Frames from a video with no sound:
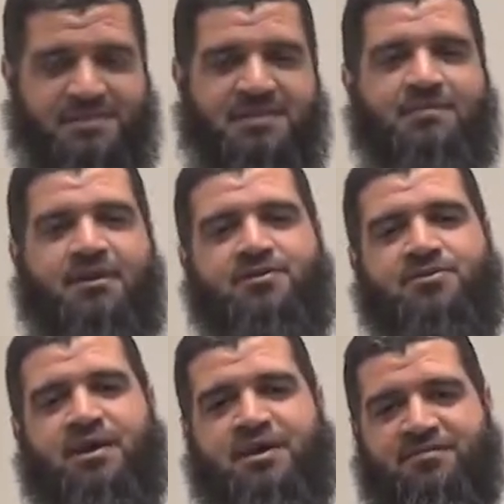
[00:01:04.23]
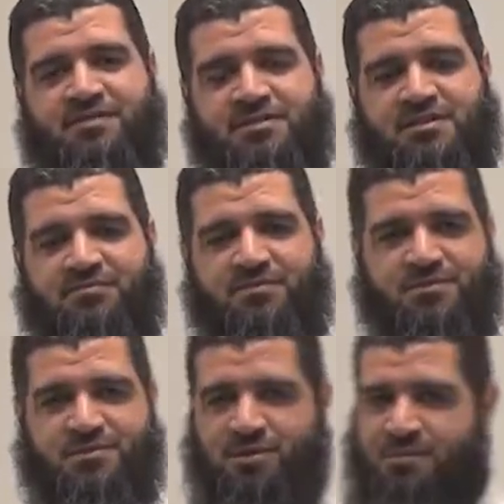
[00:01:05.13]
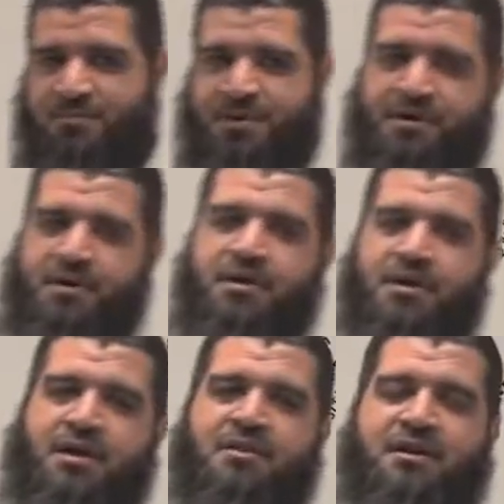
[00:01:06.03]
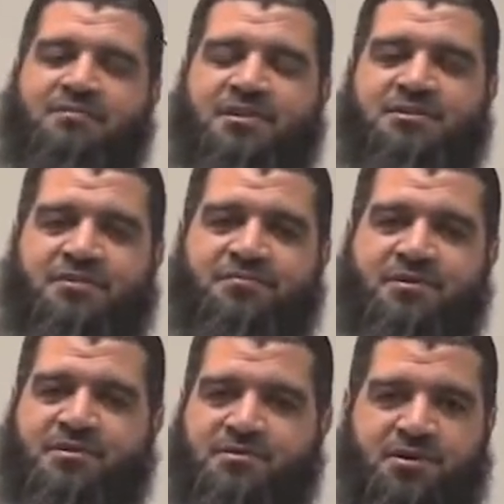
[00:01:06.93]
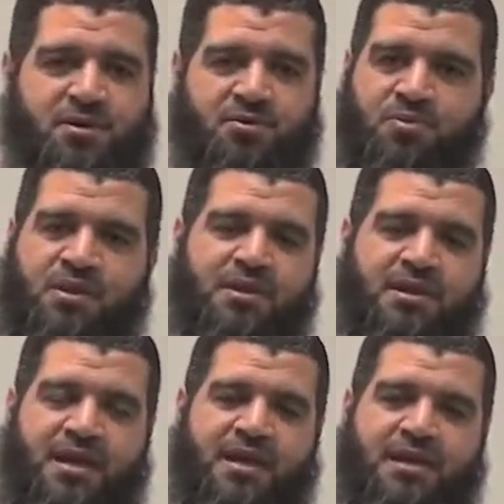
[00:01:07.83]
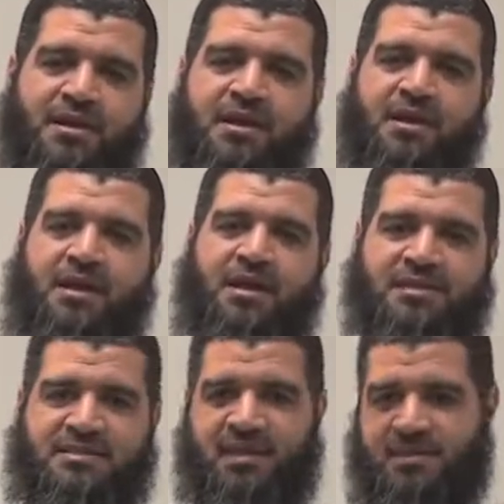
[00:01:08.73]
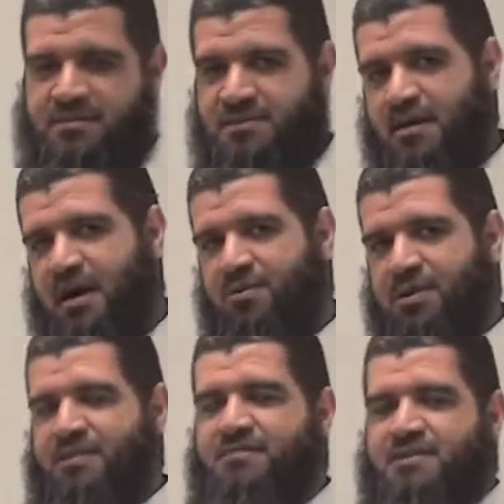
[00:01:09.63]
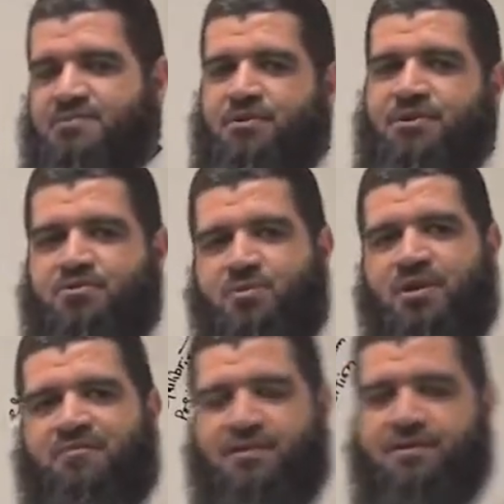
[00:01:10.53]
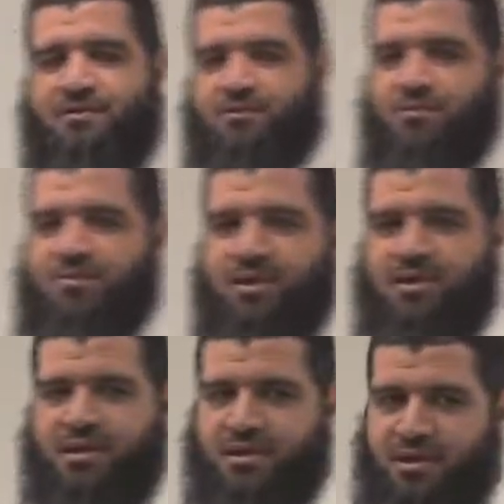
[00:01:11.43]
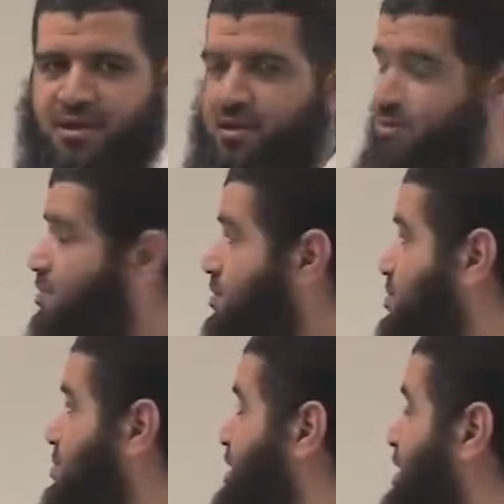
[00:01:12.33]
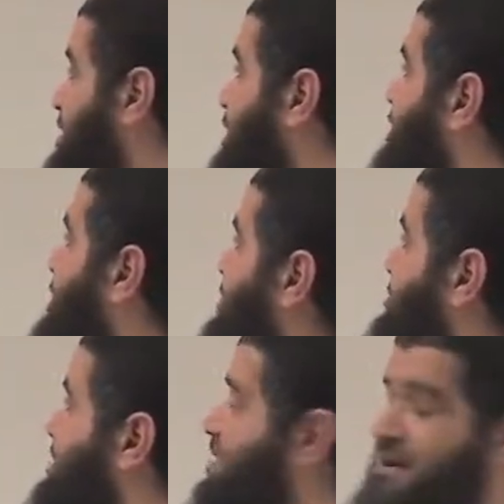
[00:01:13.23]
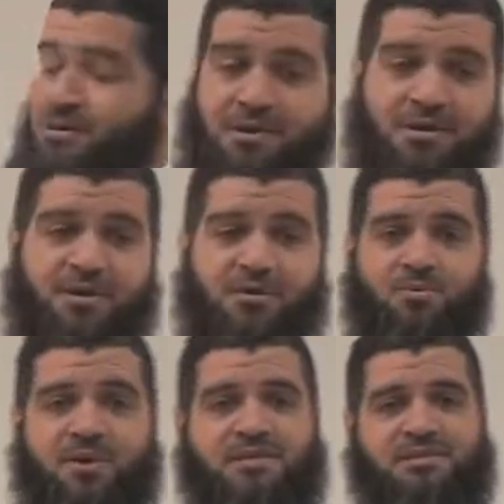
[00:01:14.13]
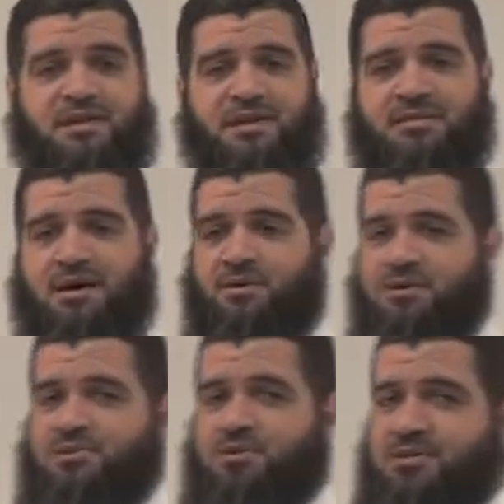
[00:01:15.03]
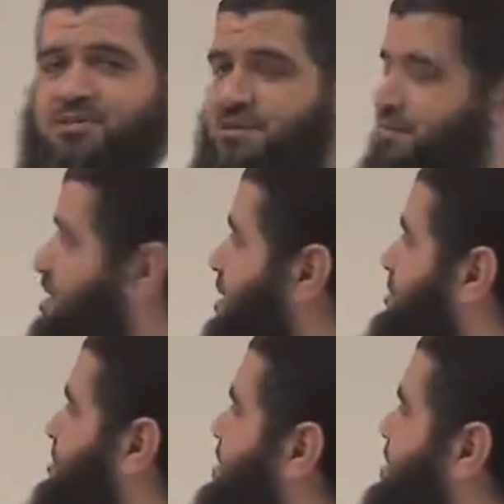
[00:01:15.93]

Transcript: Unsimilar to the gravitational force. You remember in the gravitational force, we can set our reference point wherever we, we like. But now we restrict our choice of the